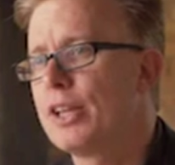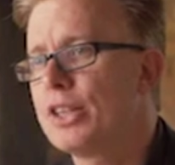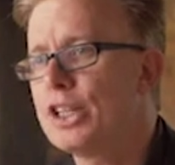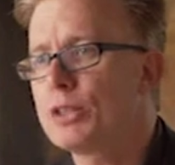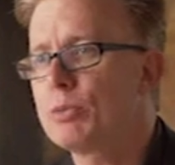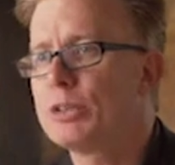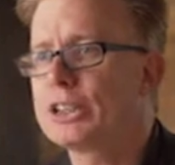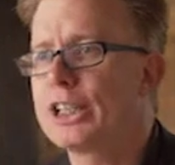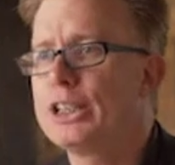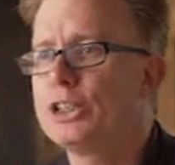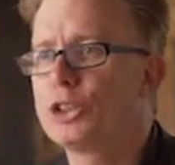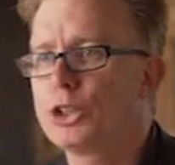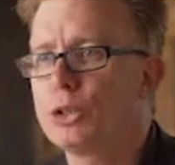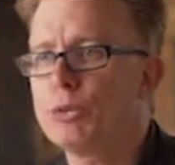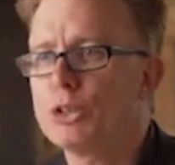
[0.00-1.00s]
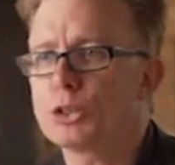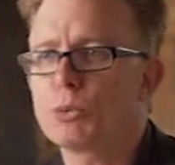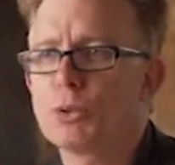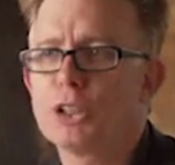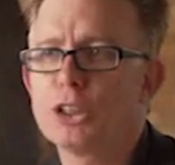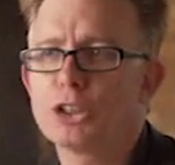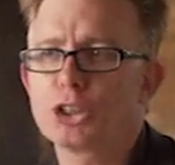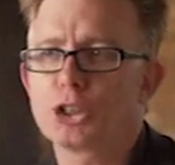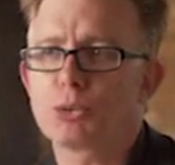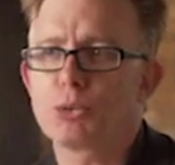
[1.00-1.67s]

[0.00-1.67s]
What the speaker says: This was a Jewish religious